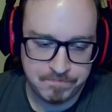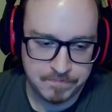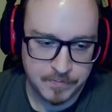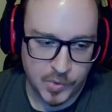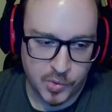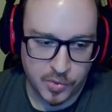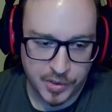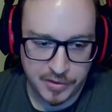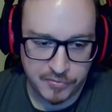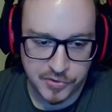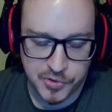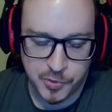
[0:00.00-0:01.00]
Or
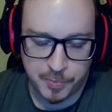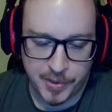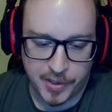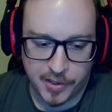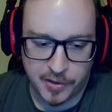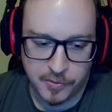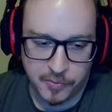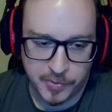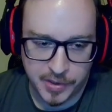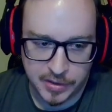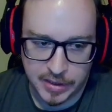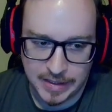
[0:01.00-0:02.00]
even 2 pair
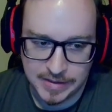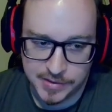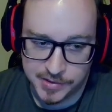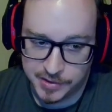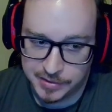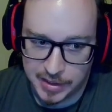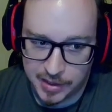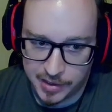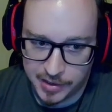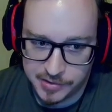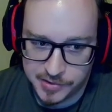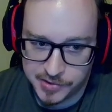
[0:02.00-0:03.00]
with aces and
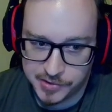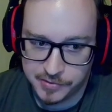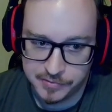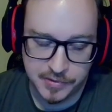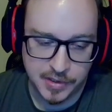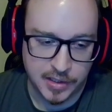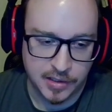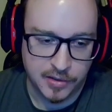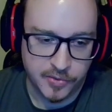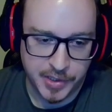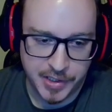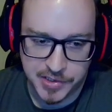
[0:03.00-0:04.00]
9s,
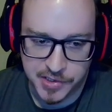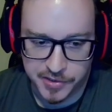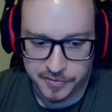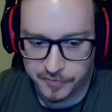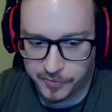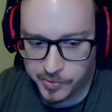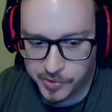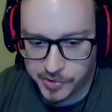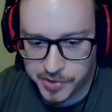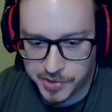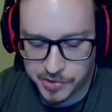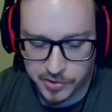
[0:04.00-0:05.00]
or aces and 4s.
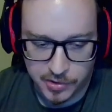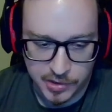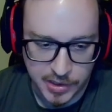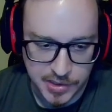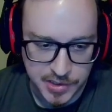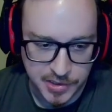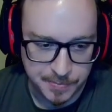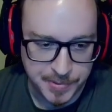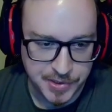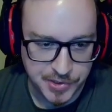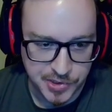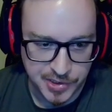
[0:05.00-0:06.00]
These are all hands he could
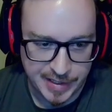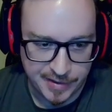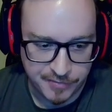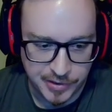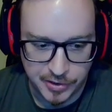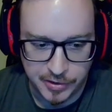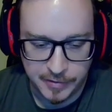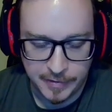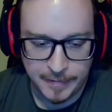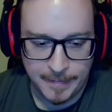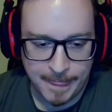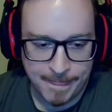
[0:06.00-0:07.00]
potentially have here.
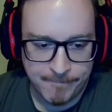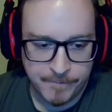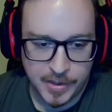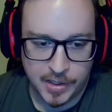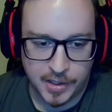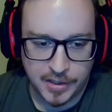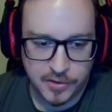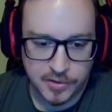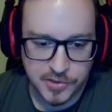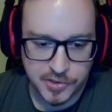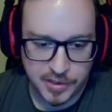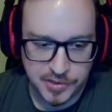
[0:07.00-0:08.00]
He could
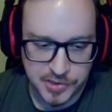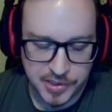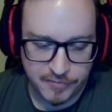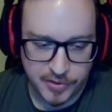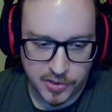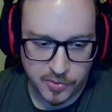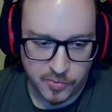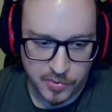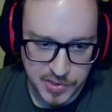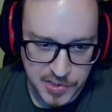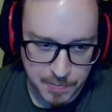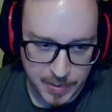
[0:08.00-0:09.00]
also just have like a 1
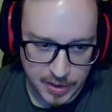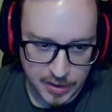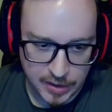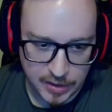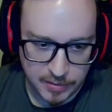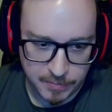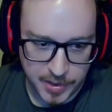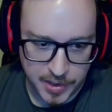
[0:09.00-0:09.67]
spade hand, but